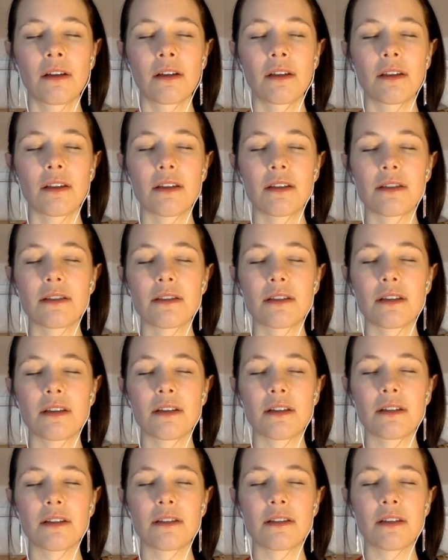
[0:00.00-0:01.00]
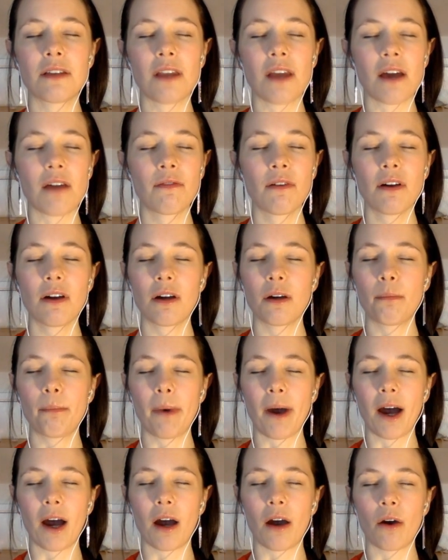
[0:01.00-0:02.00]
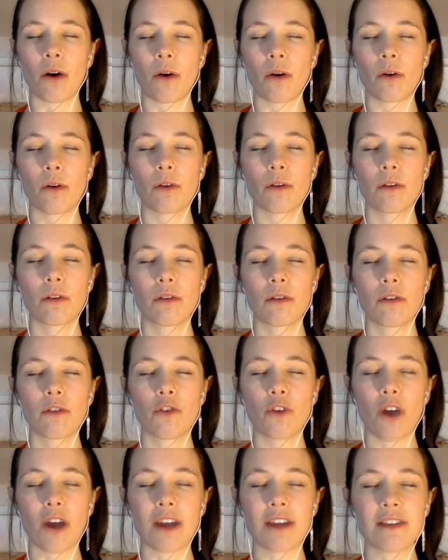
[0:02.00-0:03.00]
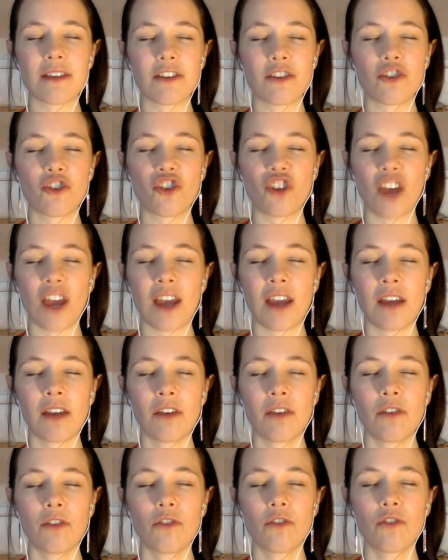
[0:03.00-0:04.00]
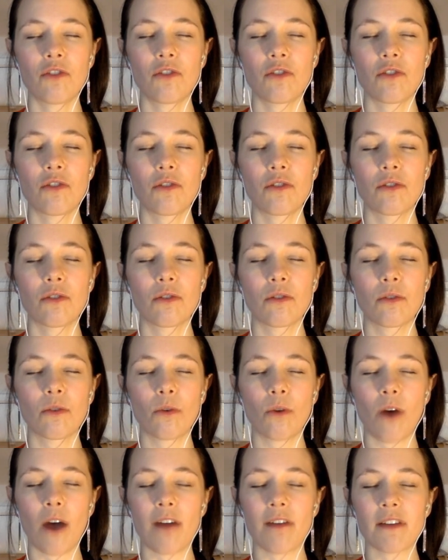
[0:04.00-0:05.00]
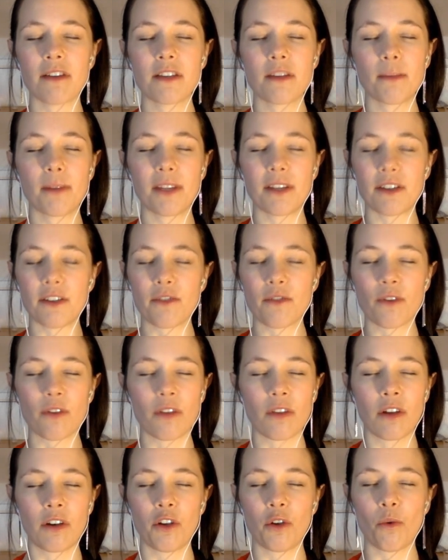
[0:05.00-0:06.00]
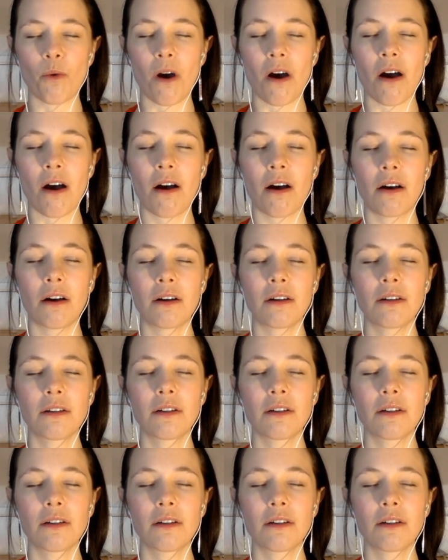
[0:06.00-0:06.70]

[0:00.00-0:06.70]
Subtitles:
This is never about trying to change or having to be different than you are.